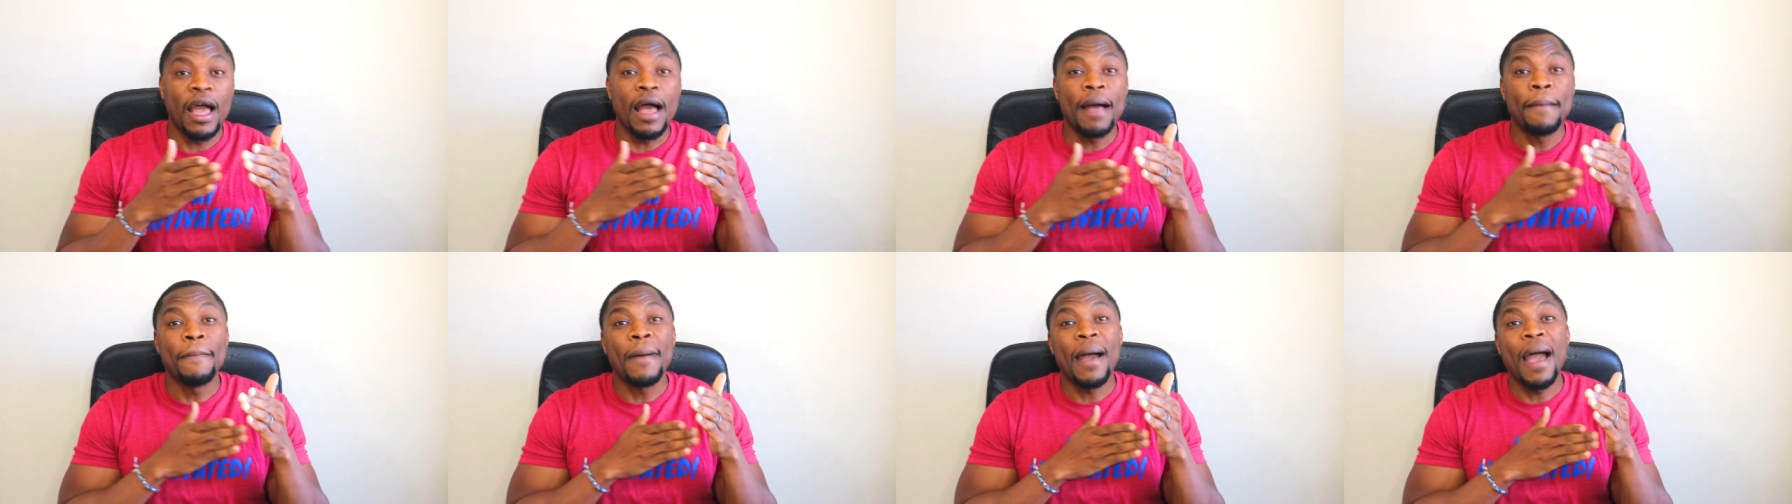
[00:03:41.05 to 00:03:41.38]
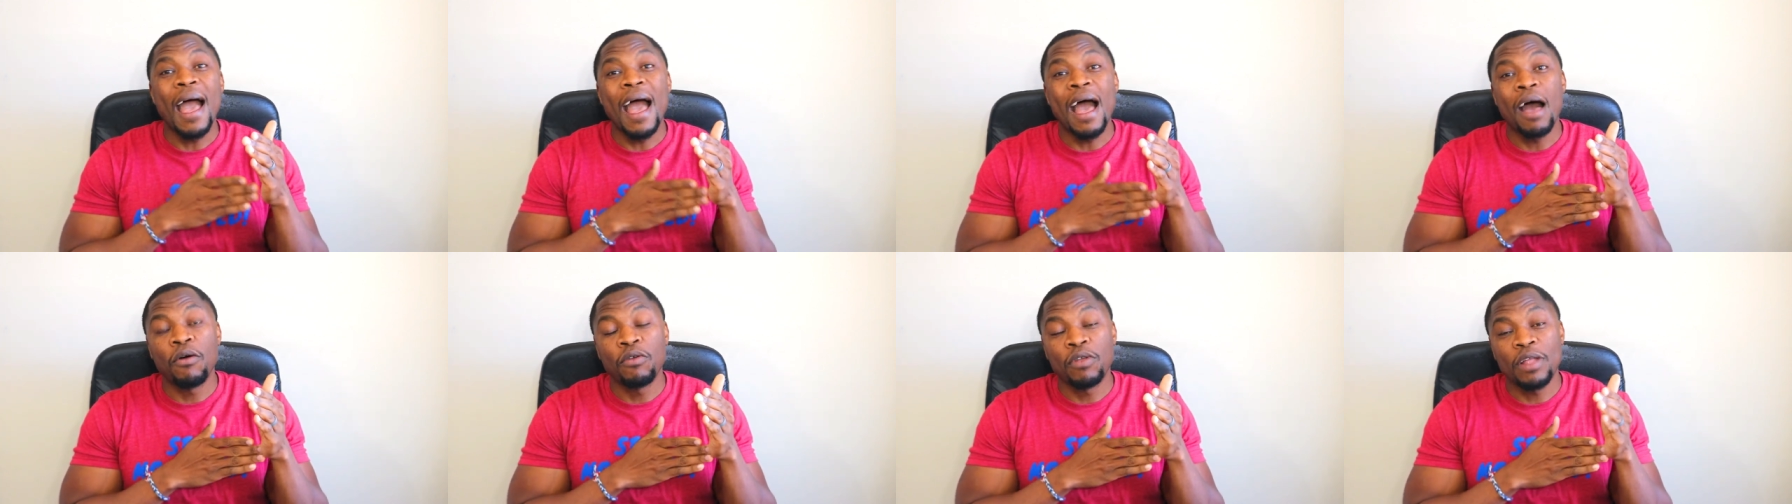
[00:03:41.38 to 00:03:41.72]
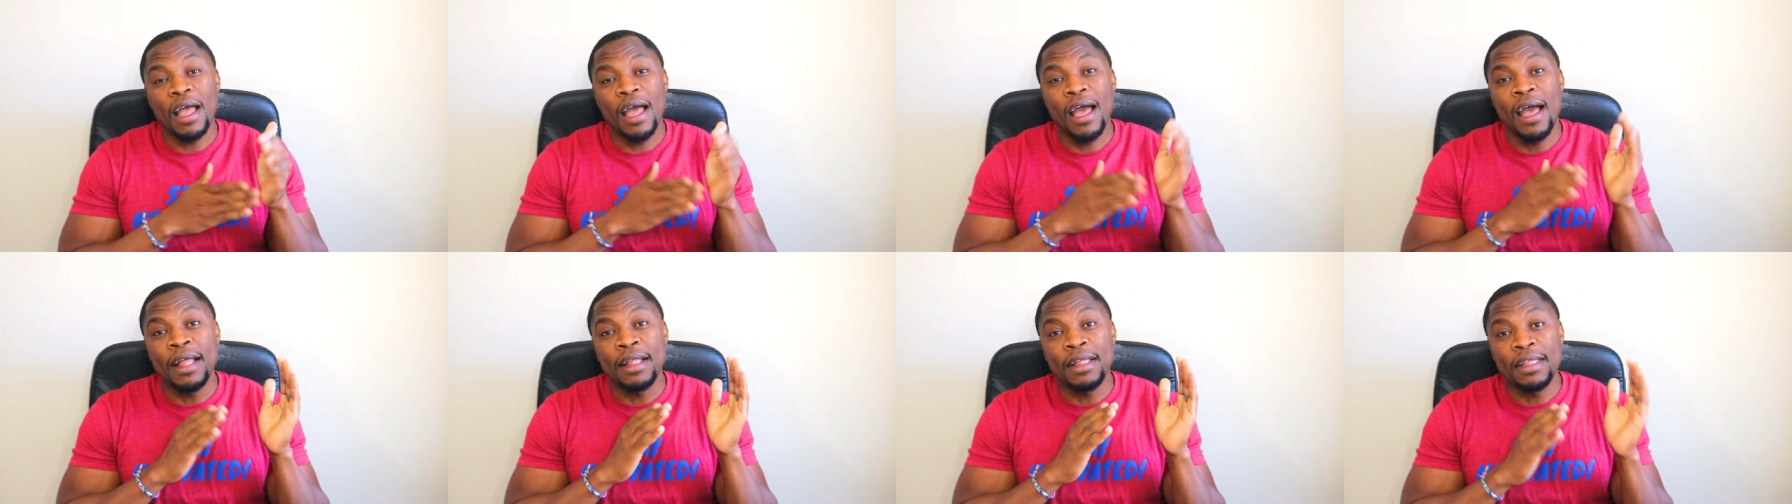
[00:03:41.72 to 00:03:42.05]
I'm
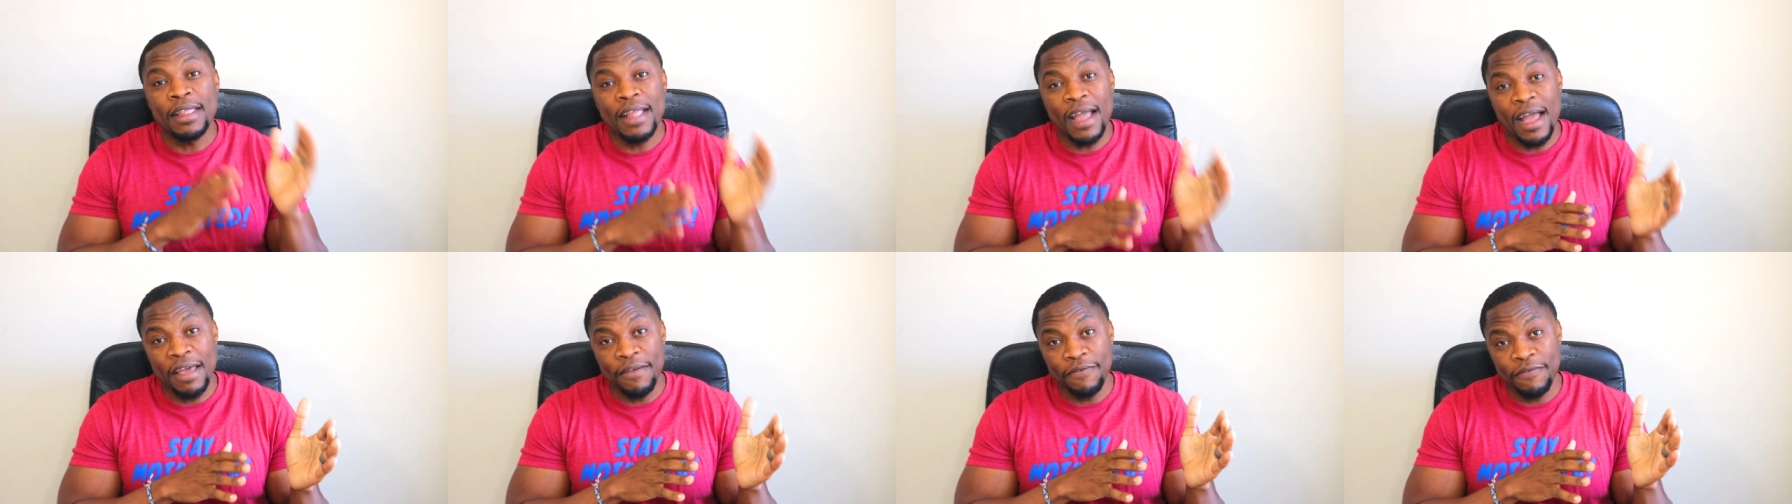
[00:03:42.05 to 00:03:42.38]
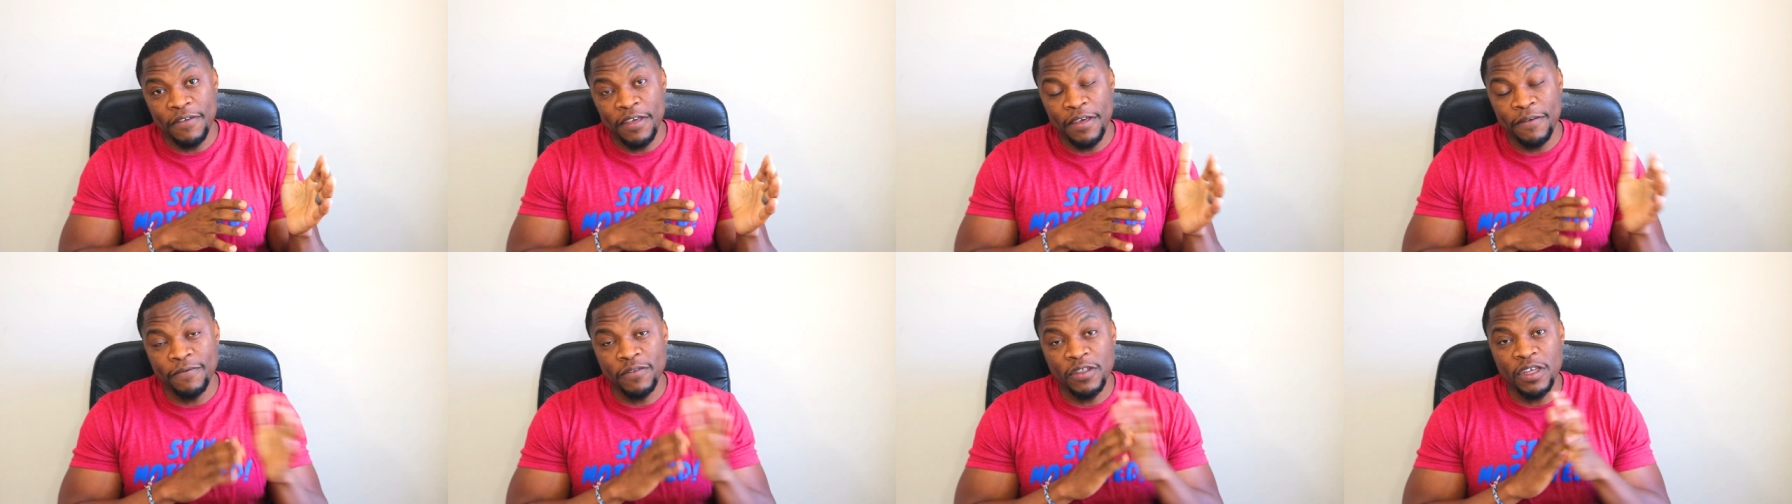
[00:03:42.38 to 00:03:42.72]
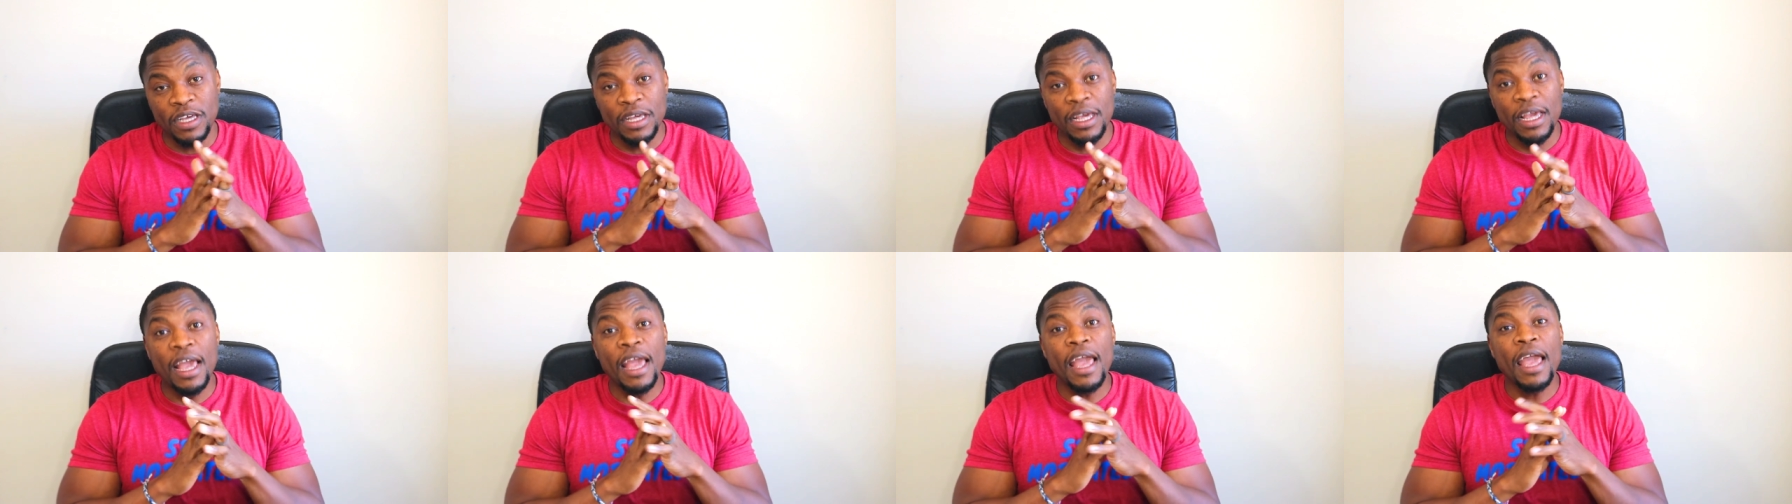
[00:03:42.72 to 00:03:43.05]
out at nine
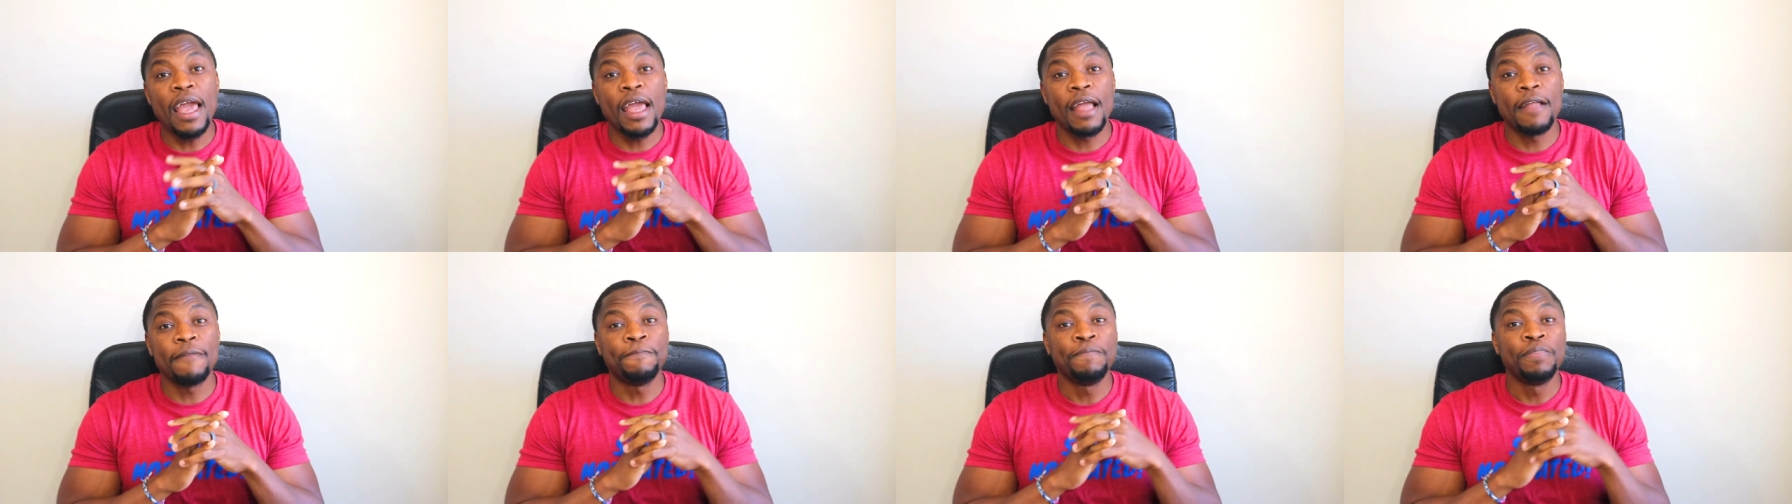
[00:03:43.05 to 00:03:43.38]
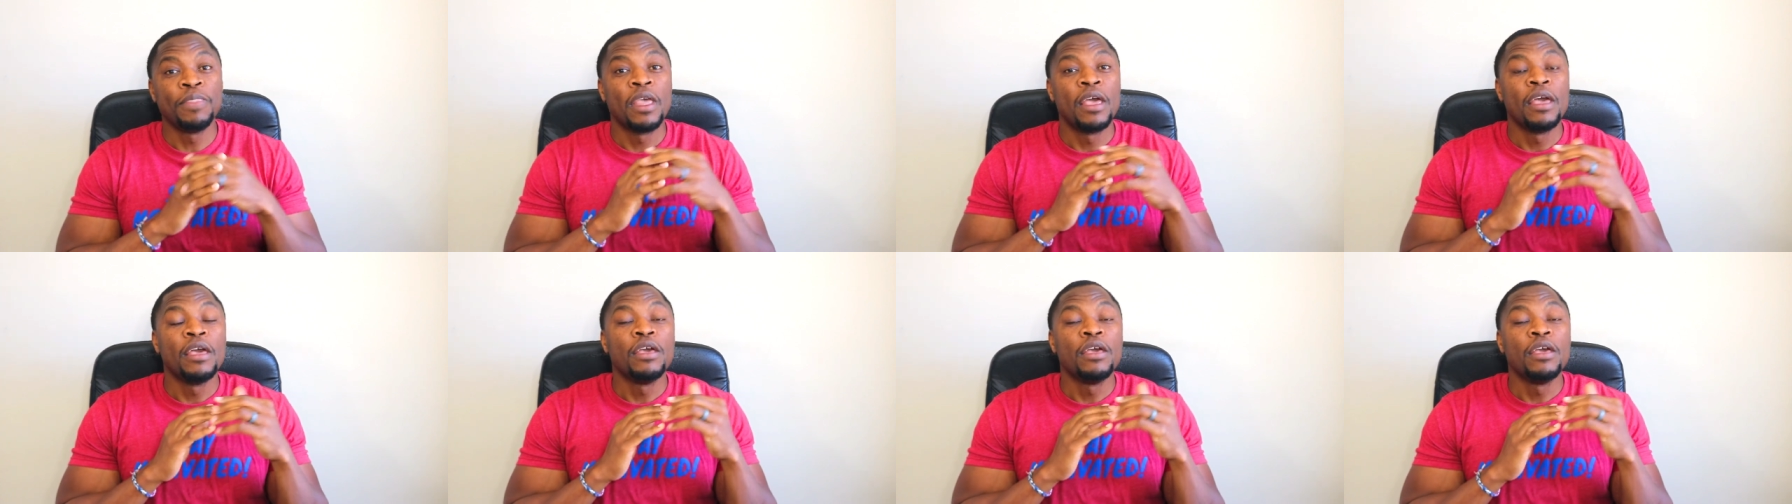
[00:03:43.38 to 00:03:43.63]
fifty and